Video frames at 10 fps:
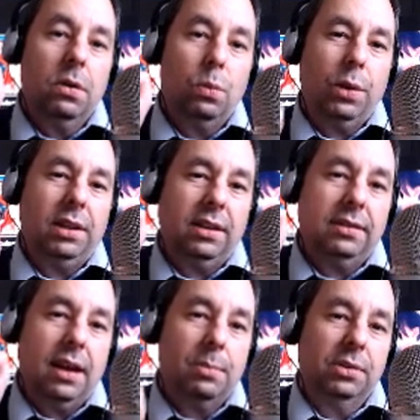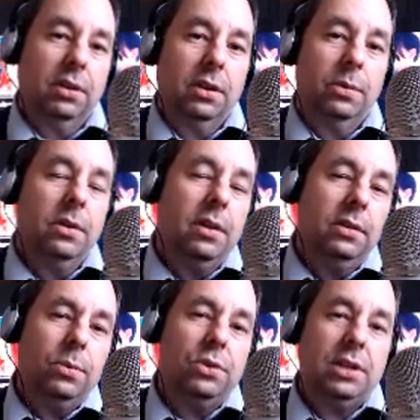what you think down below.
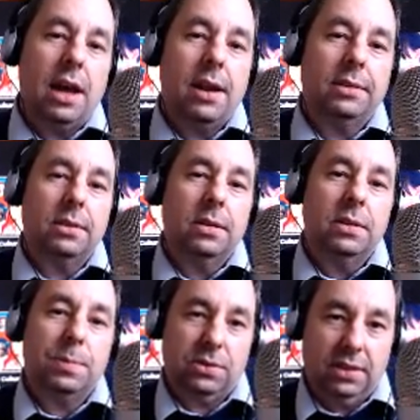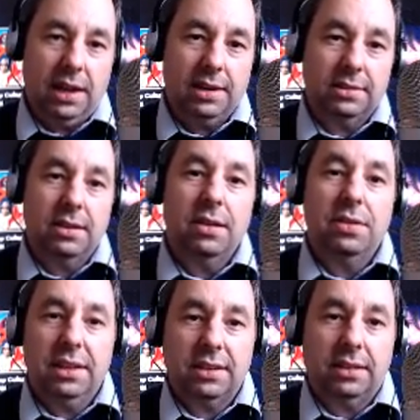Doing shoutouts, special thanks
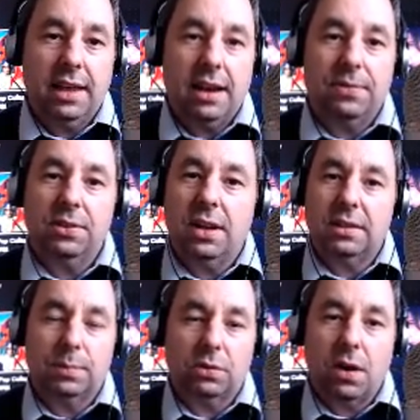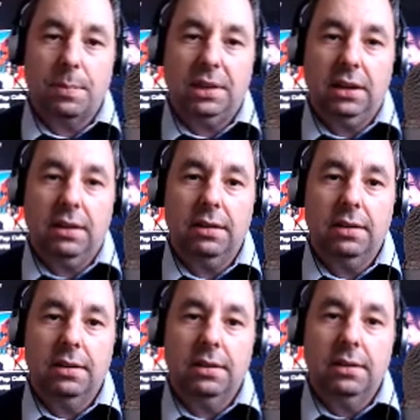things like that. If you're not subscribed here,
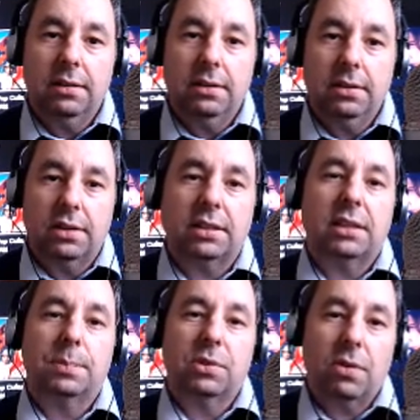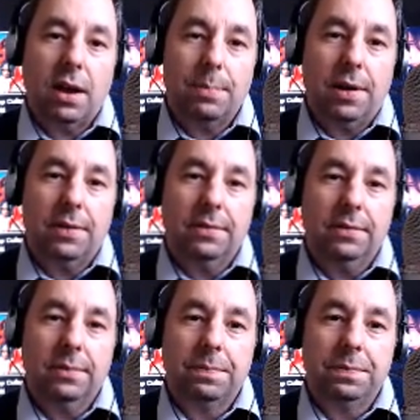click that subscribe button.
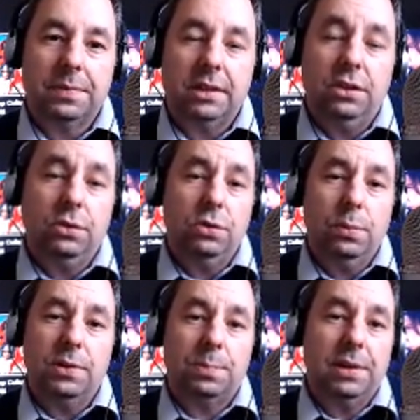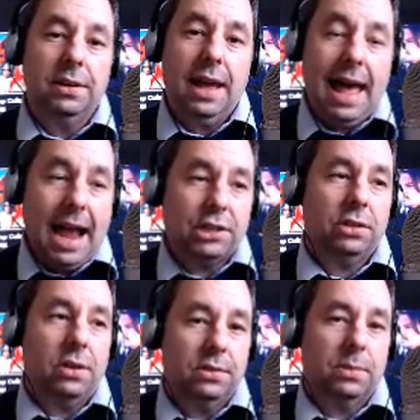YouTube has been
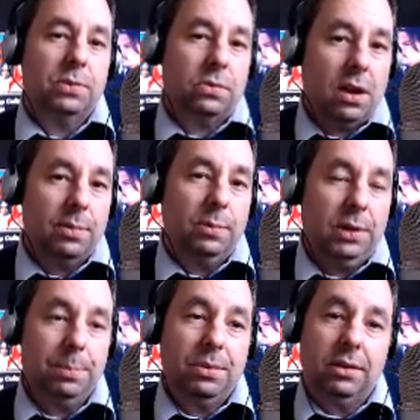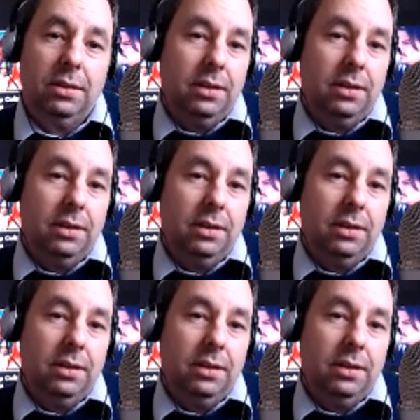actually unsubscribing people.